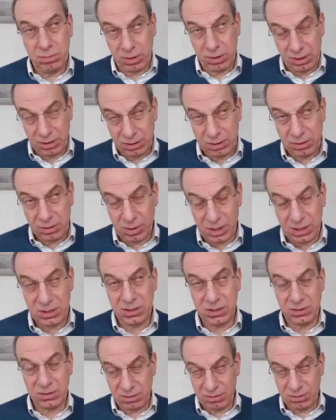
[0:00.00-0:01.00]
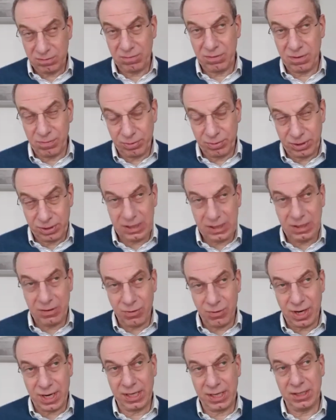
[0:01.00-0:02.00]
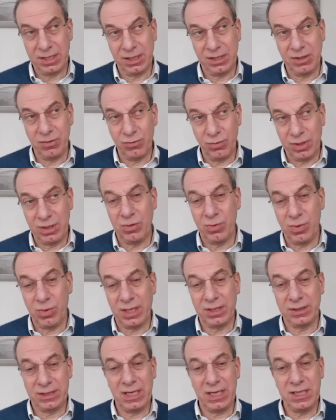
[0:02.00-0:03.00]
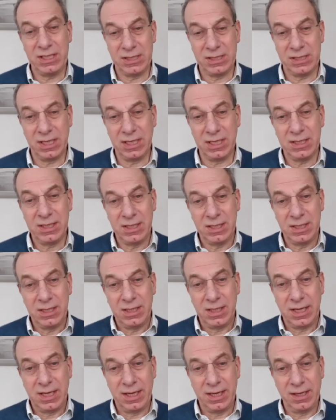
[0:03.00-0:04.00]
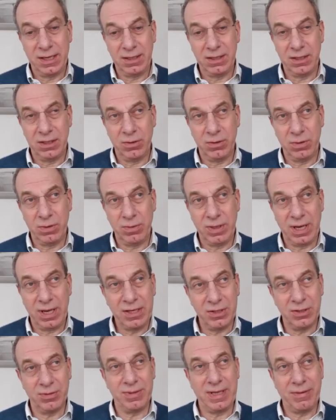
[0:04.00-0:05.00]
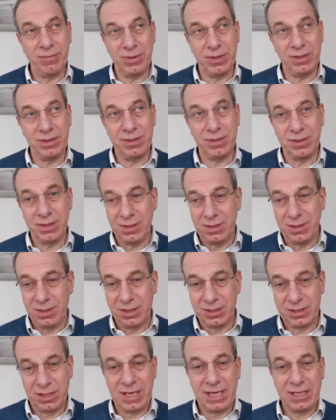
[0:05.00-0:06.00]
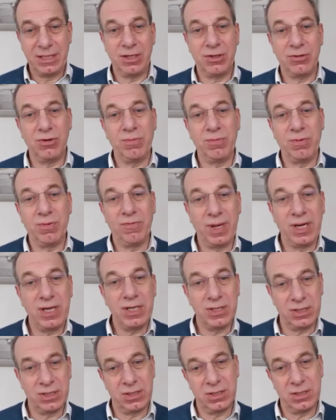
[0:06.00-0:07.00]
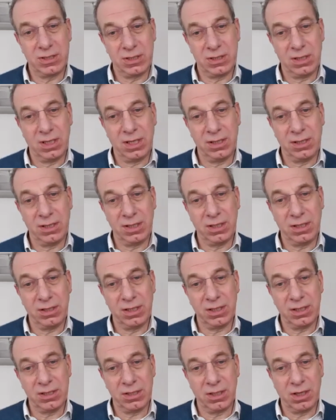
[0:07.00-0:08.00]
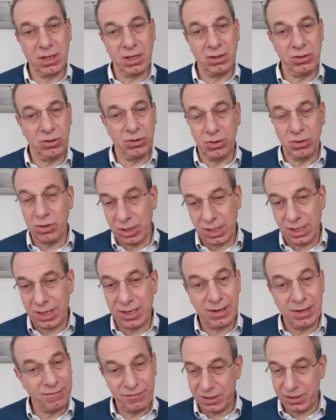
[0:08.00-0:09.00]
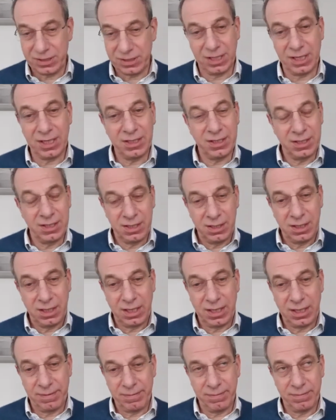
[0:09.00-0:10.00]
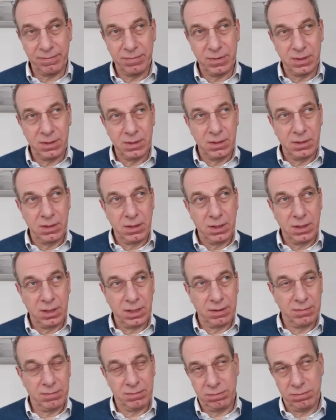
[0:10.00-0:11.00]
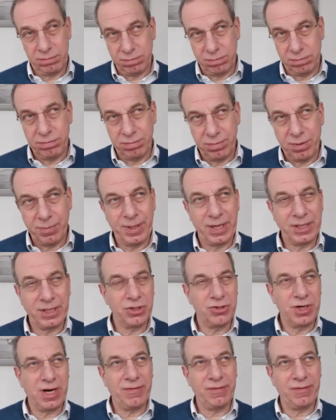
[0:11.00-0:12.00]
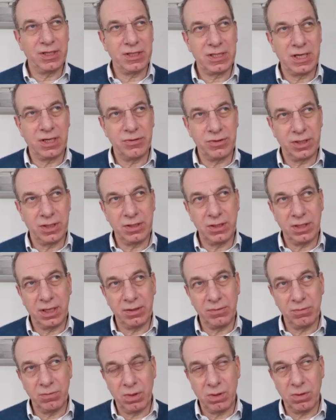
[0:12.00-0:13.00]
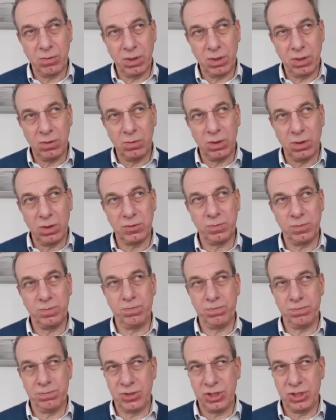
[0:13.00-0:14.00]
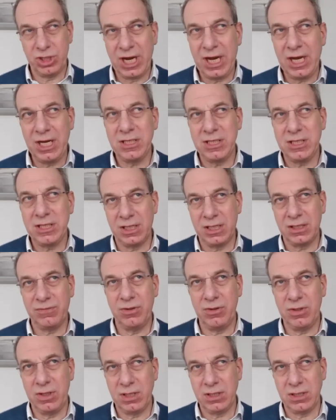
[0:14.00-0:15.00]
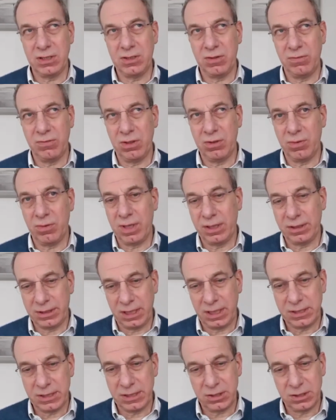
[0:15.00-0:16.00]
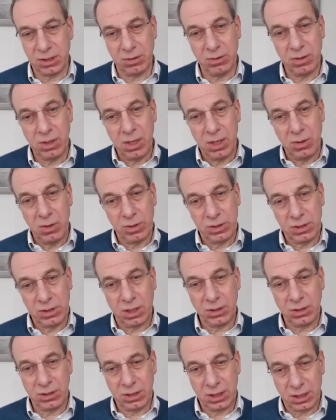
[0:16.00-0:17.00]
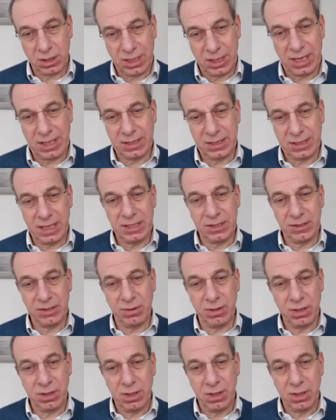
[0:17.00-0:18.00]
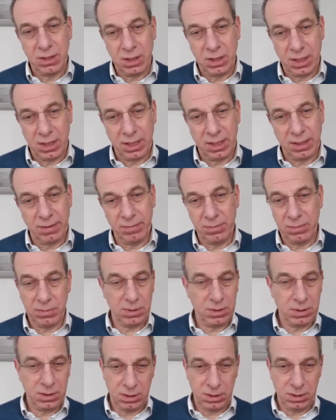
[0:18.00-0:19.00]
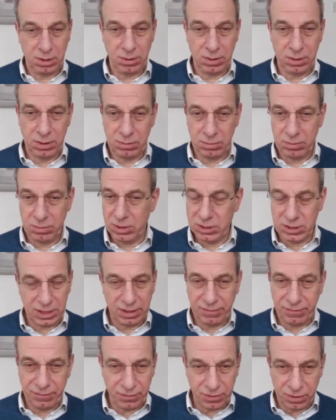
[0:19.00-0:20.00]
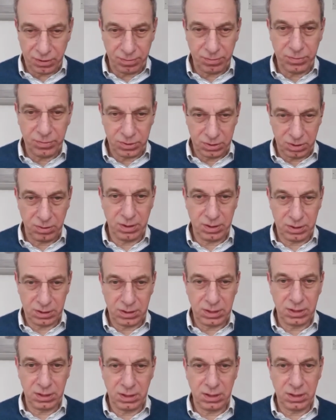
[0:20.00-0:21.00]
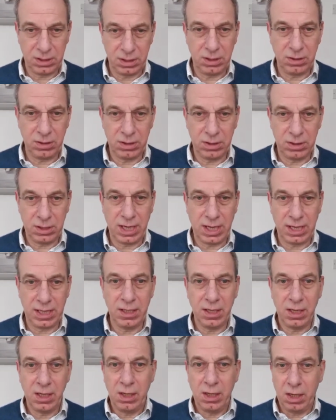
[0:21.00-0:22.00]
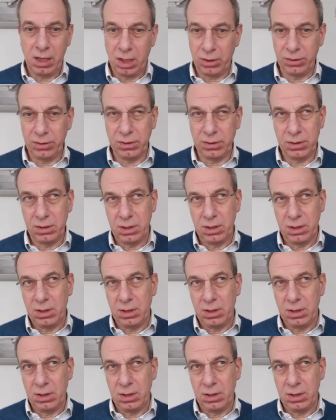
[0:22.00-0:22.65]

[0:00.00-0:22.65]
the question's completely right. The real world data, you know, we end up then with a selected group of patients that are younger, fitter, prepared to travel, etc. And what's changed in the last few years is the real world data. So we're starting to collect data, you know, the CLL Forum do it in the UK on